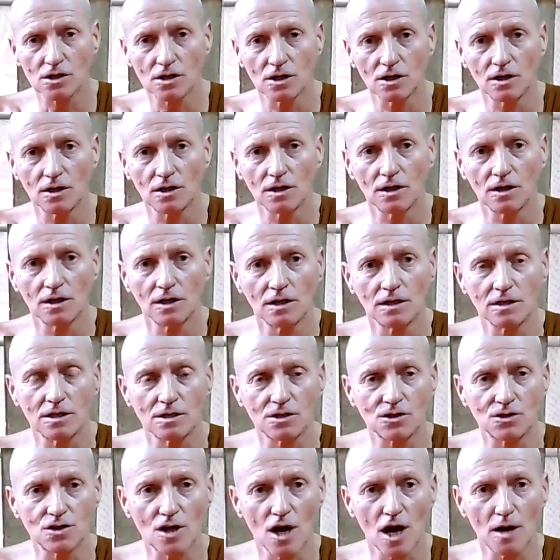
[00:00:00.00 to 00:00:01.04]
and
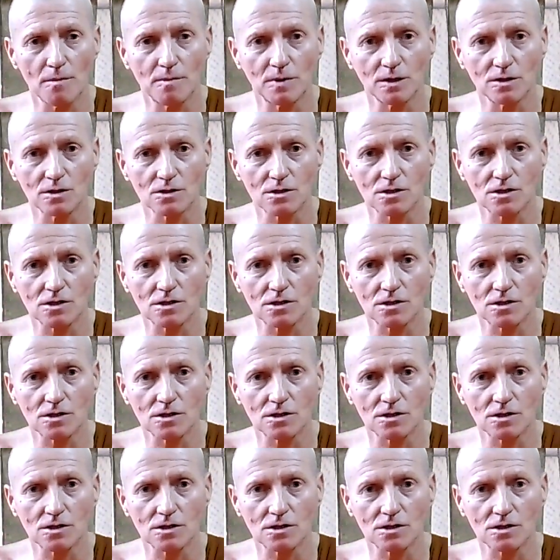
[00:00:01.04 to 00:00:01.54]
hindrance to our